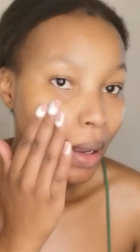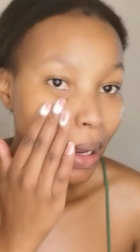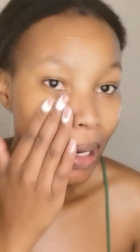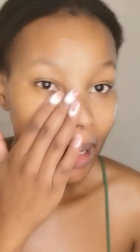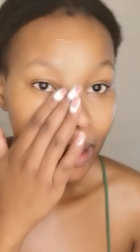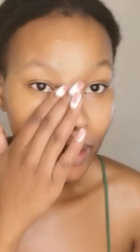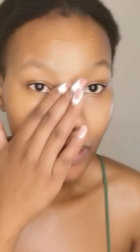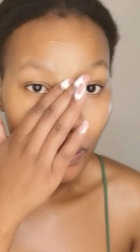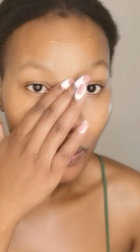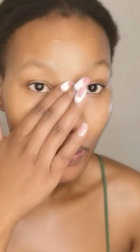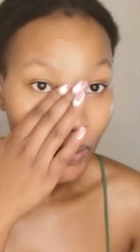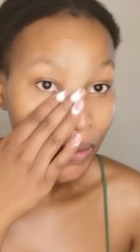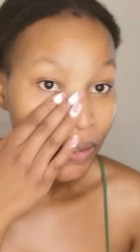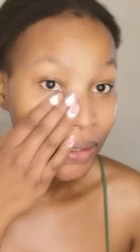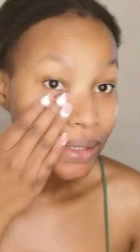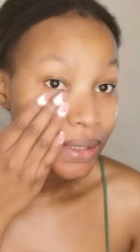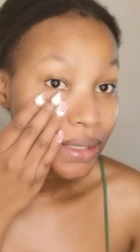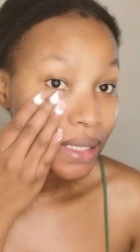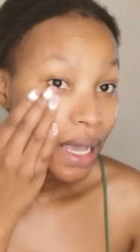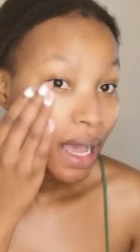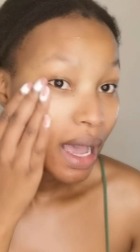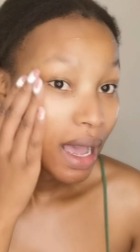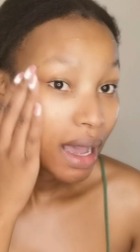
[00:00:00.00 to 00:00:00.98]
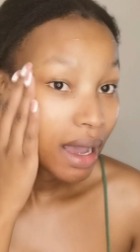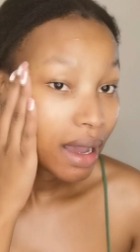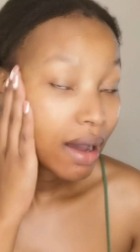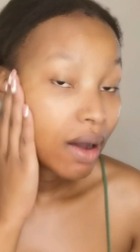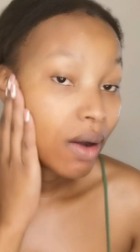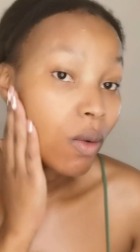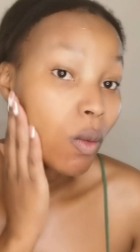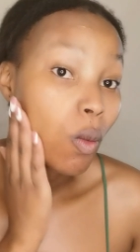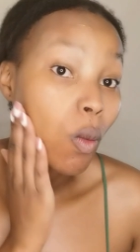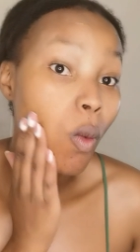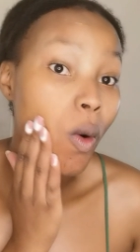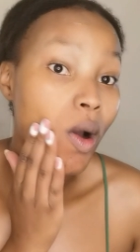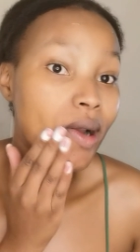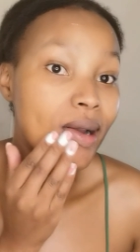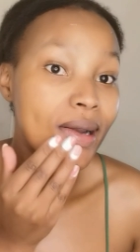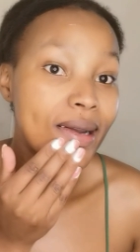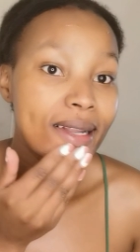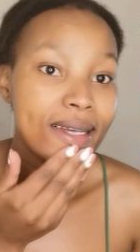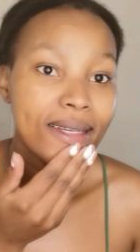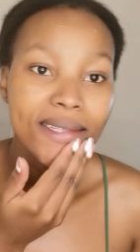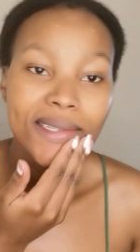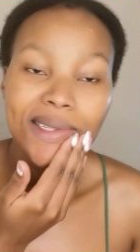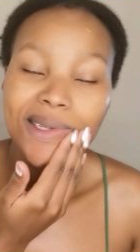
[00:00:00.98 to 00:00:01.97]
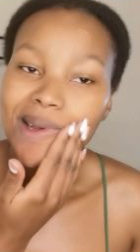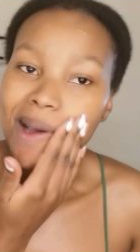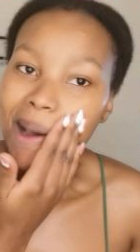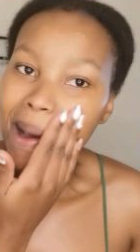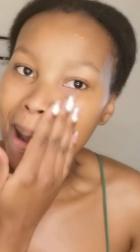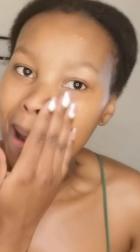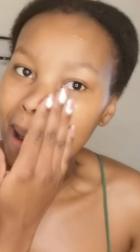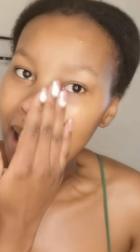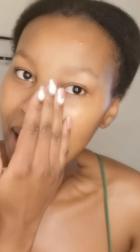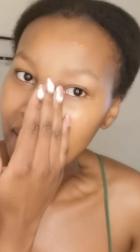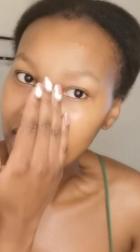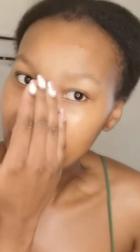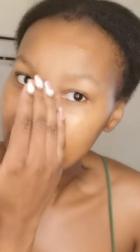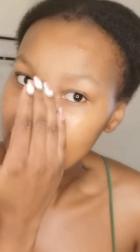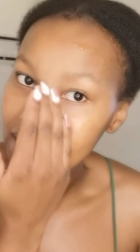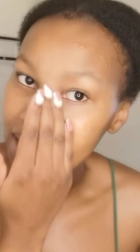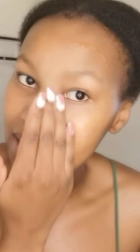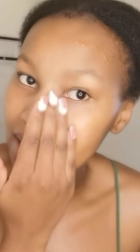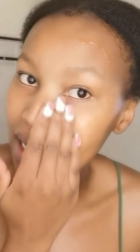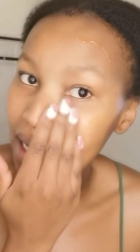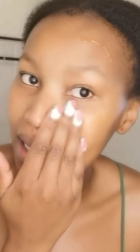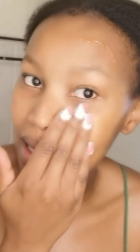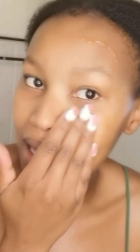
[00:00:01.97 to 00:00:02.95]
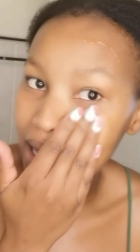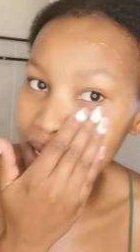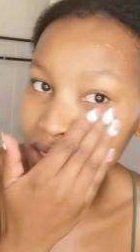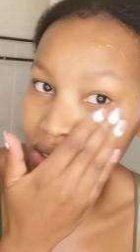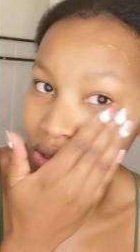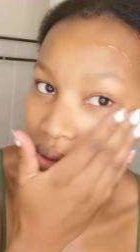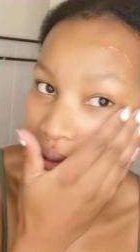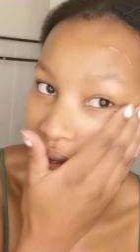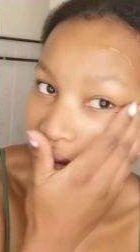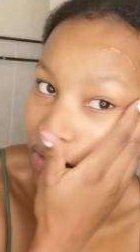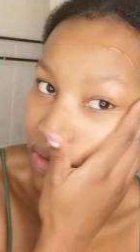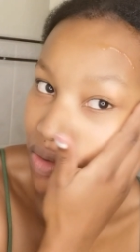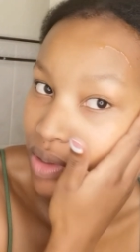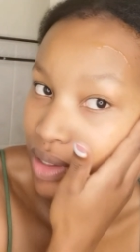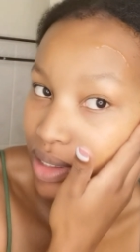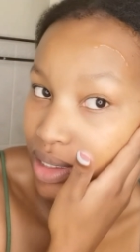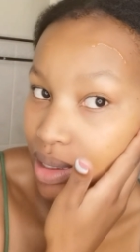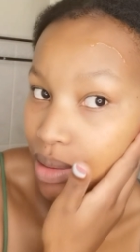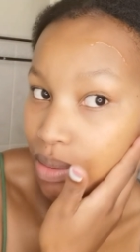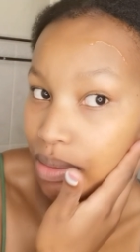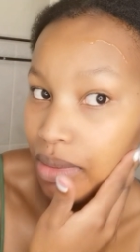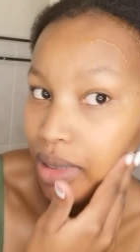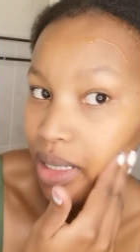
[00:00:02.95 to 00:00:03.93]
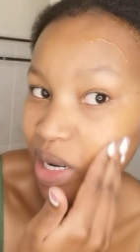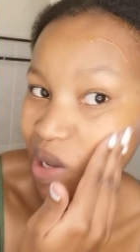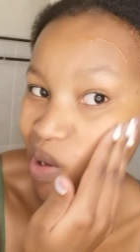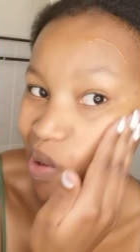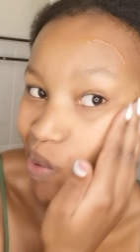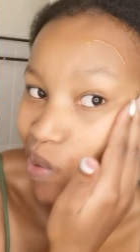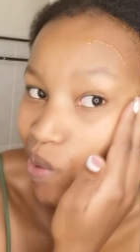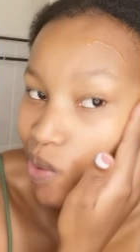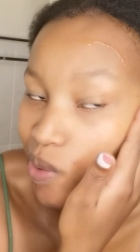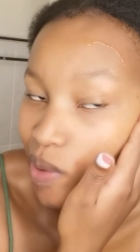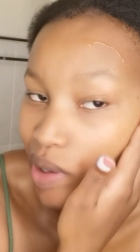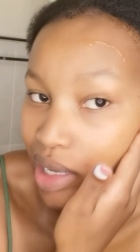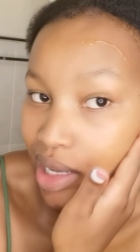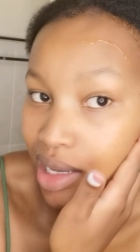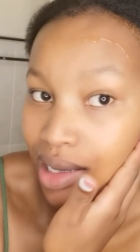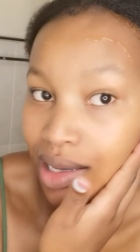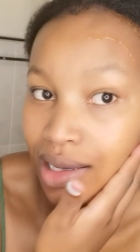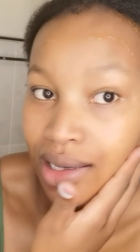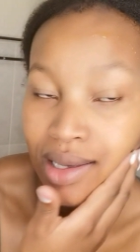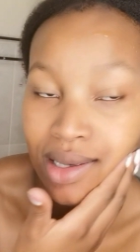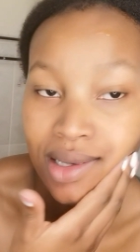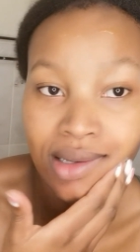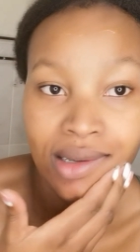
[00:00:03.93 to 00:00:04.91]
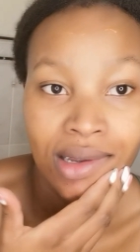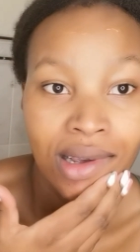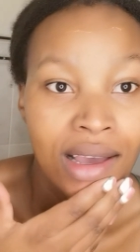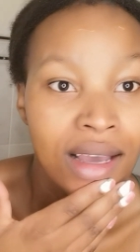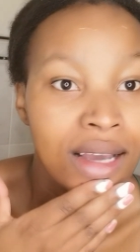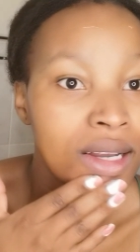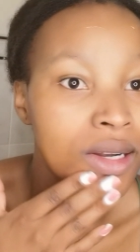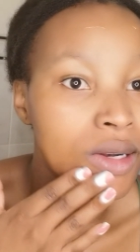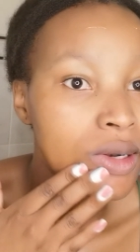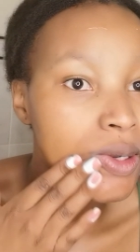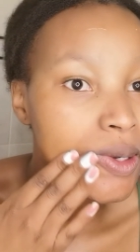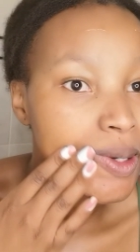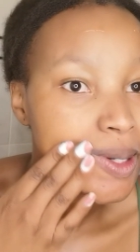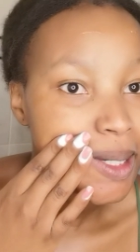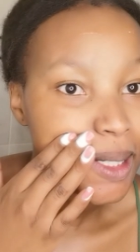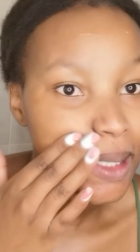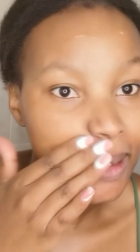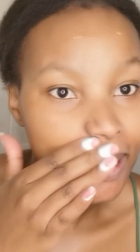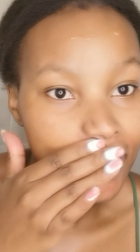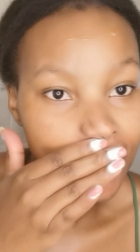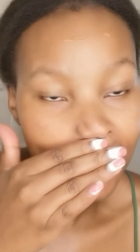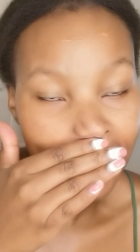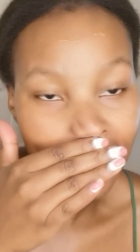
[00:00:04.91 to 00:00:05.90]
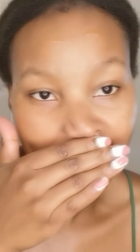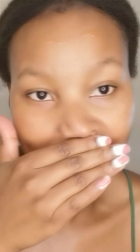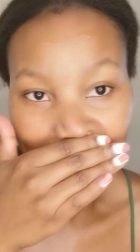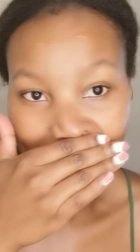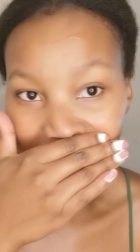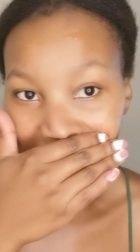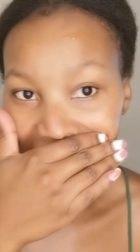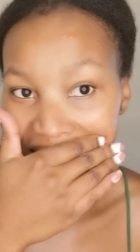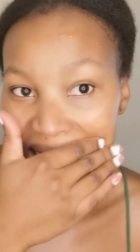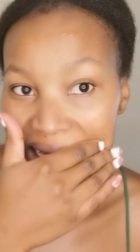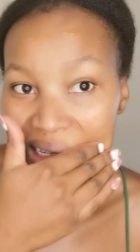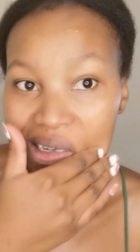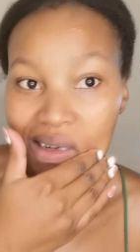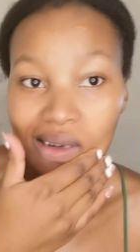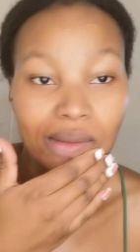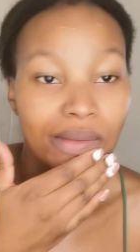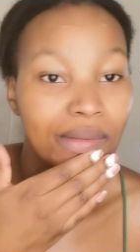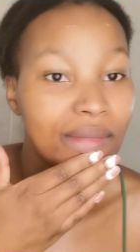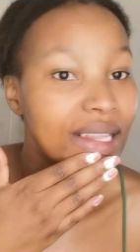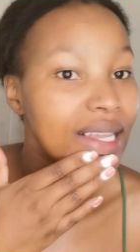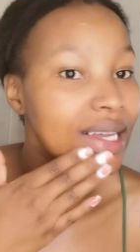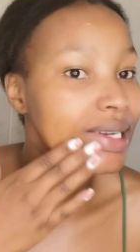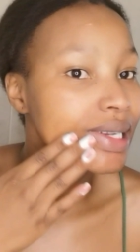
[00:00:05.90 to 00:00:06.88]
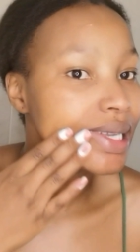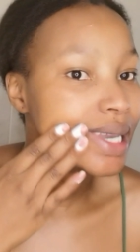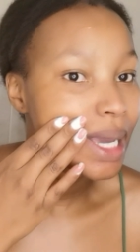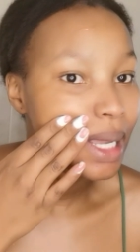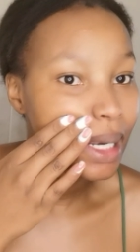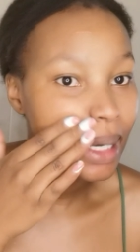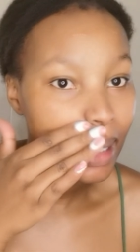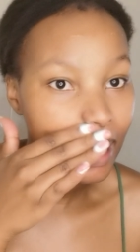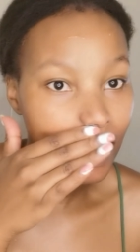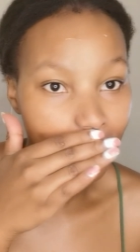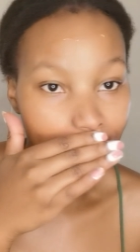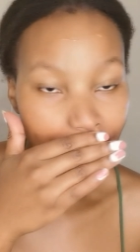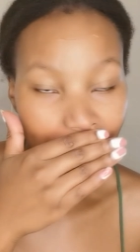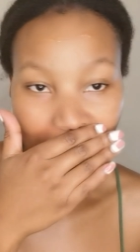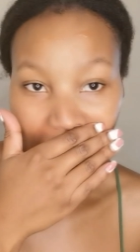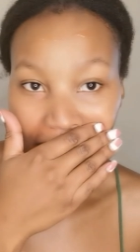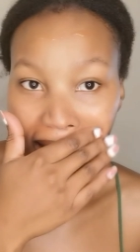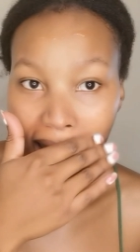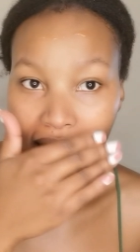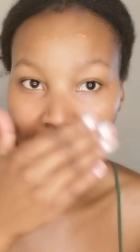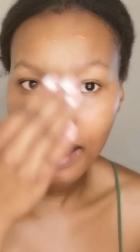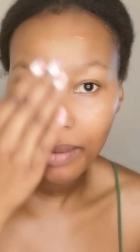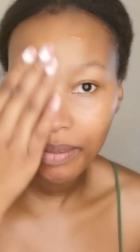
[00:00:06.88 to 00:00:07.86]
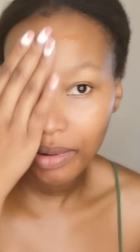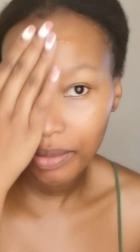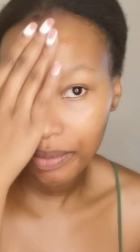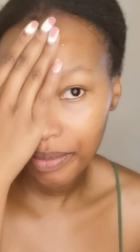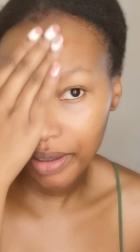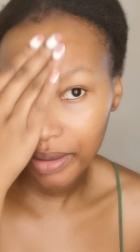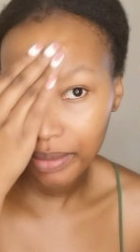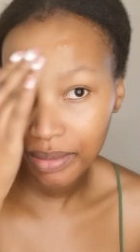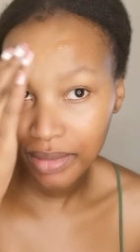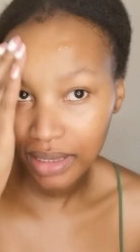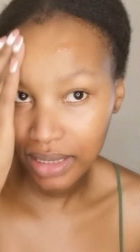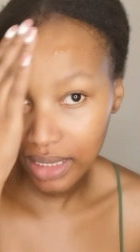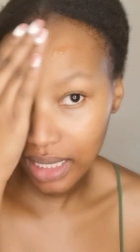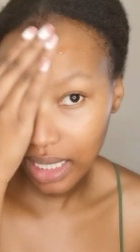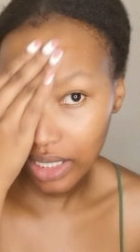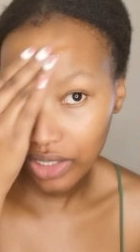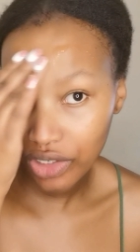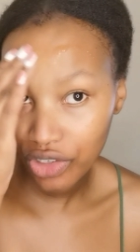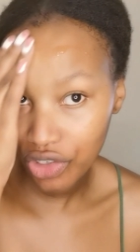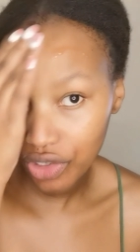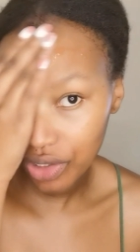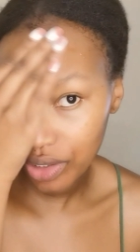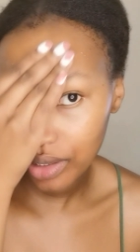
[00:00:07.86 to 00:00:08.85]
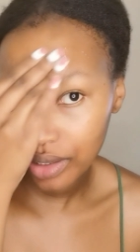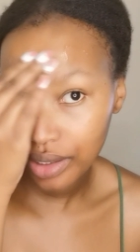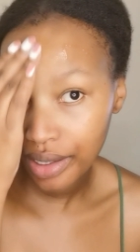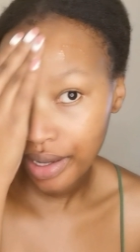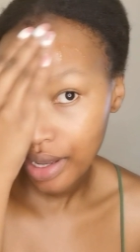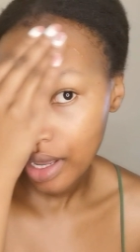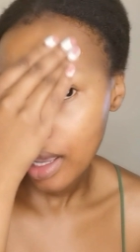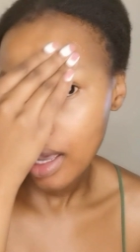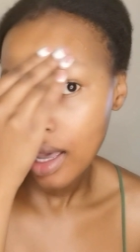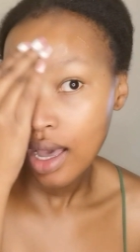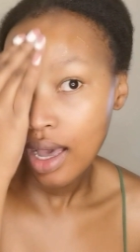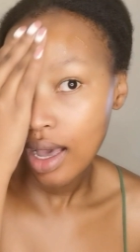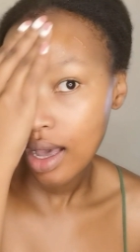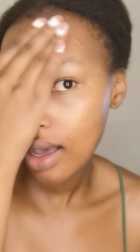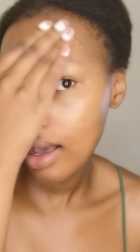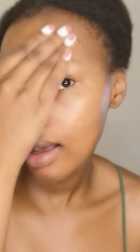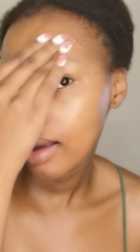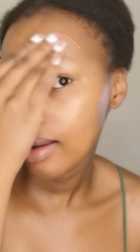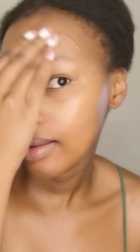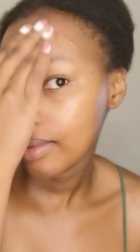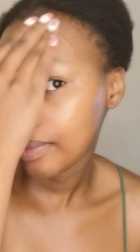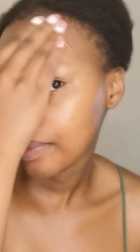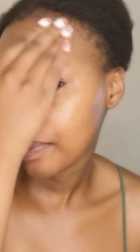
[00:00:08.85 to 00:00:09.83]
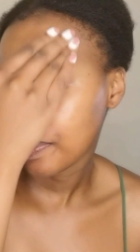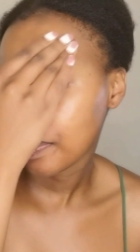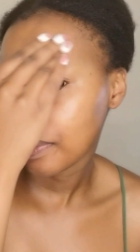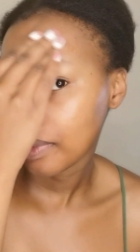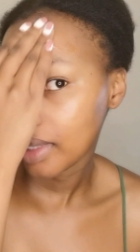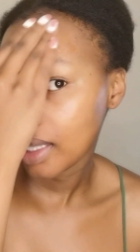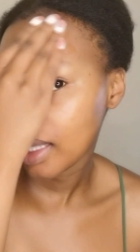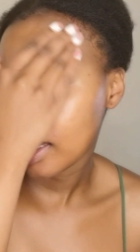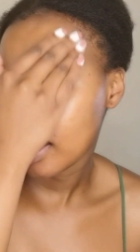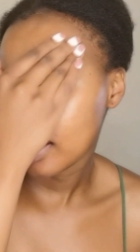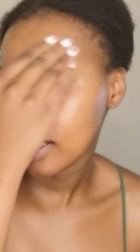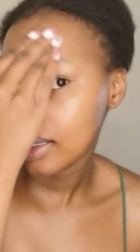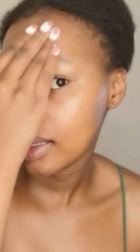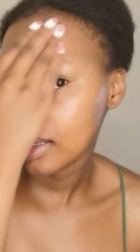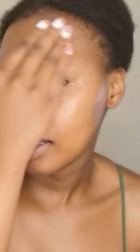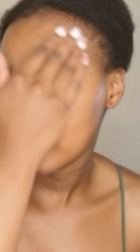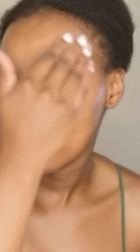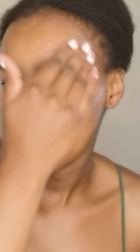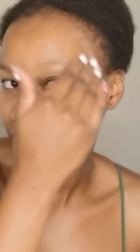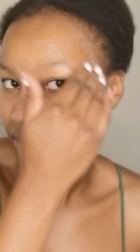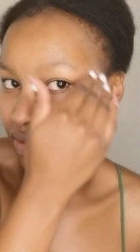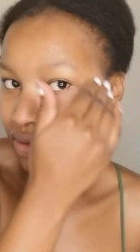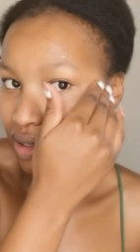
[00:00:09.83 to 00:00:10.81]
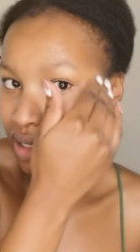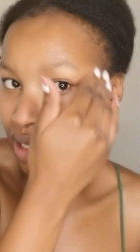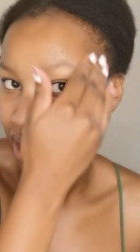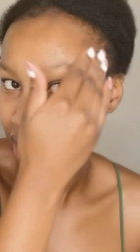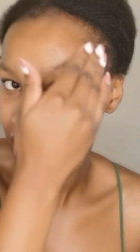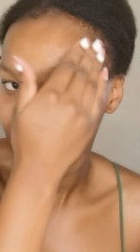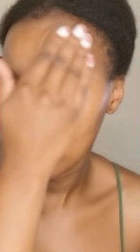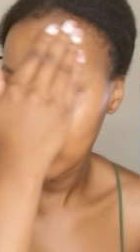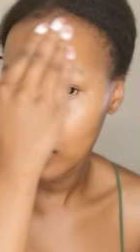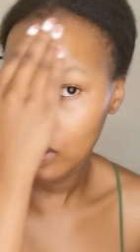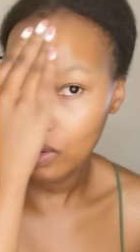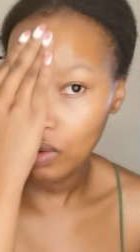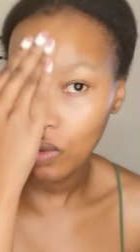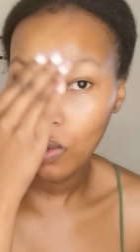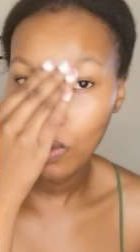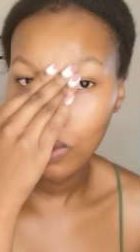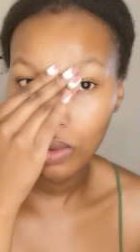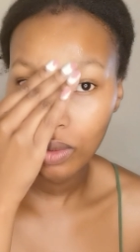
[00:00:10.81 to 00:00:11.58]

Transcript: it works wonders. I have to say that. So if you're somebody who is looking to get a serum that can help with hyperpigmentation, um, this is definitely